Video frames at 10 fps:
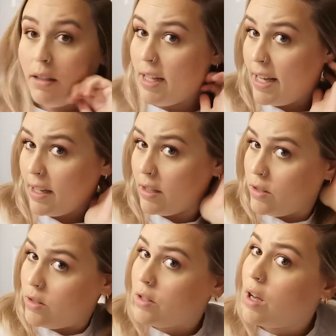like
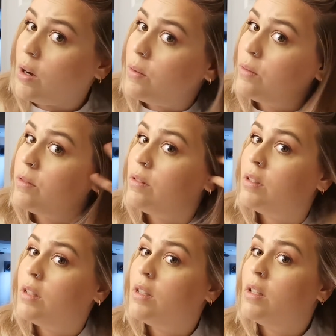so,
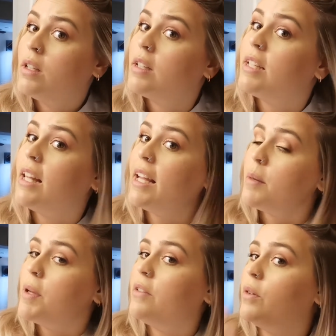because I like
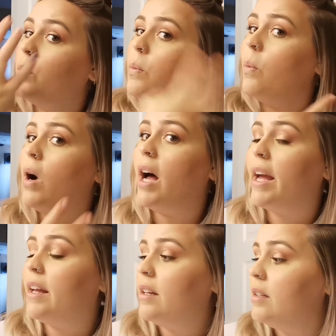a bit of a
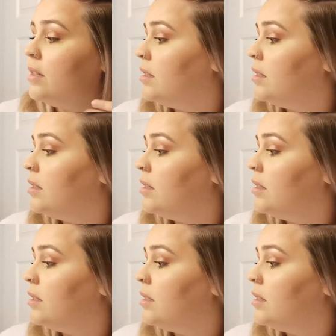wide